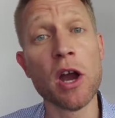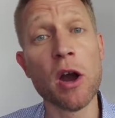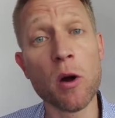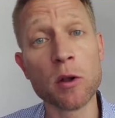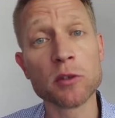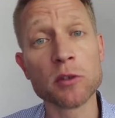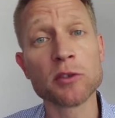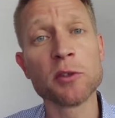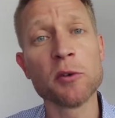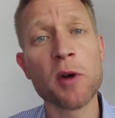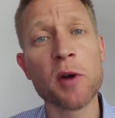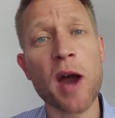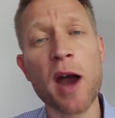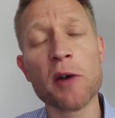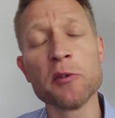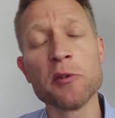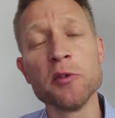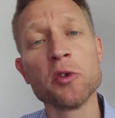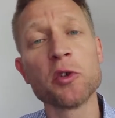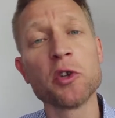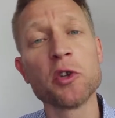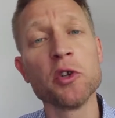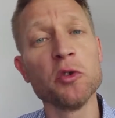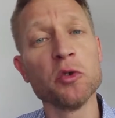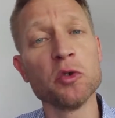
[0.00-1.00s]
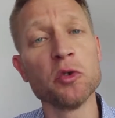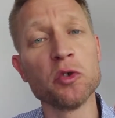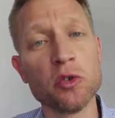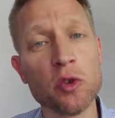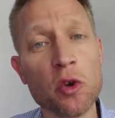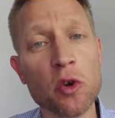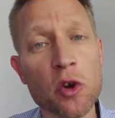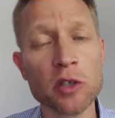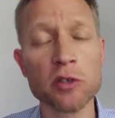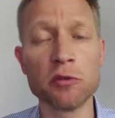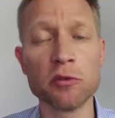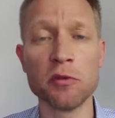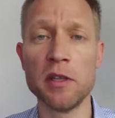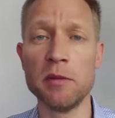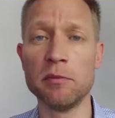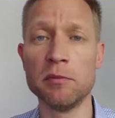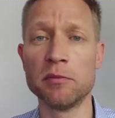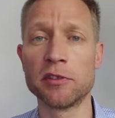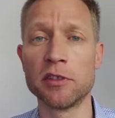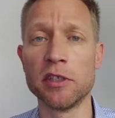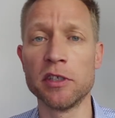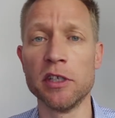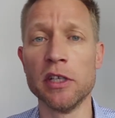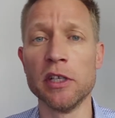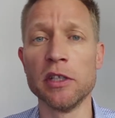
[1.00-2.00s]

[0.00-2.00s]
also how you can use your dreams